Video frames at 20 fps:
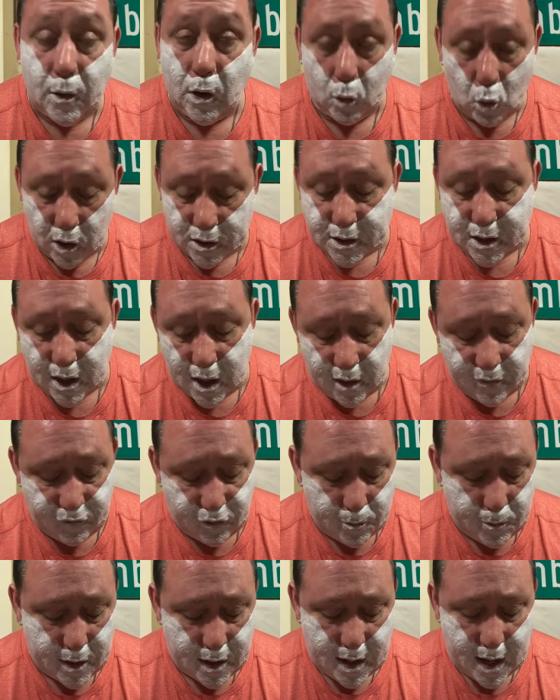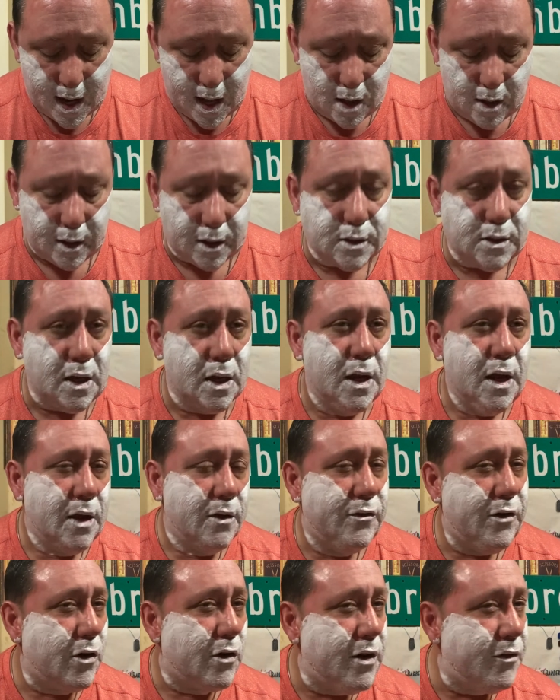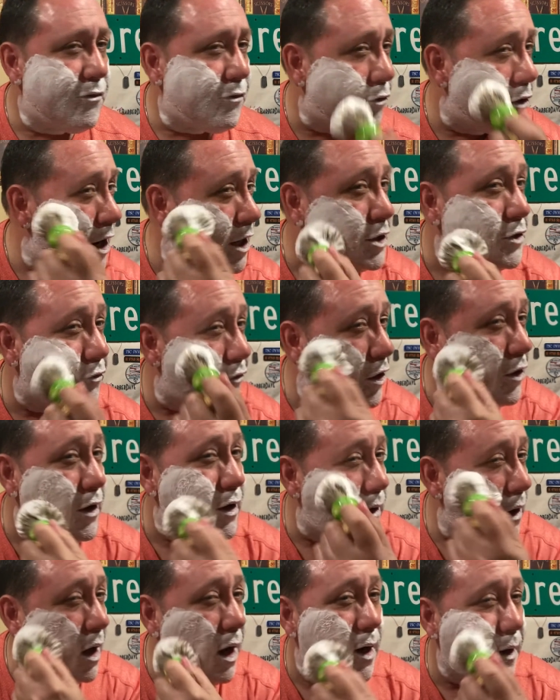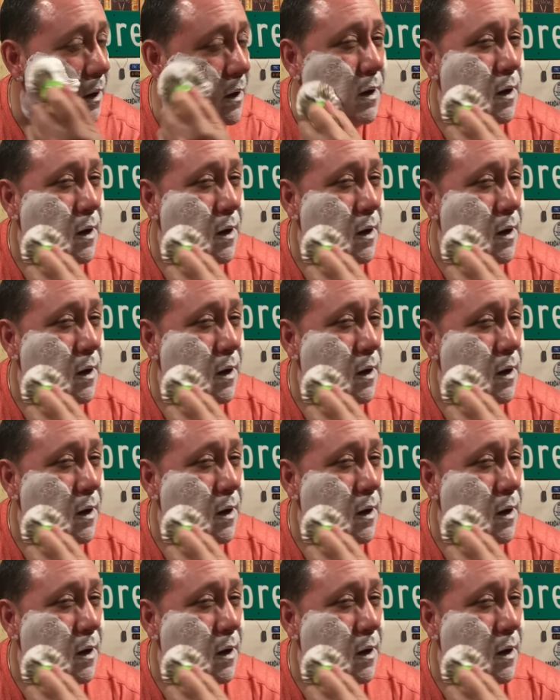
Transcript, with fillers: once again from Penhaligon's. Very fresh, very light.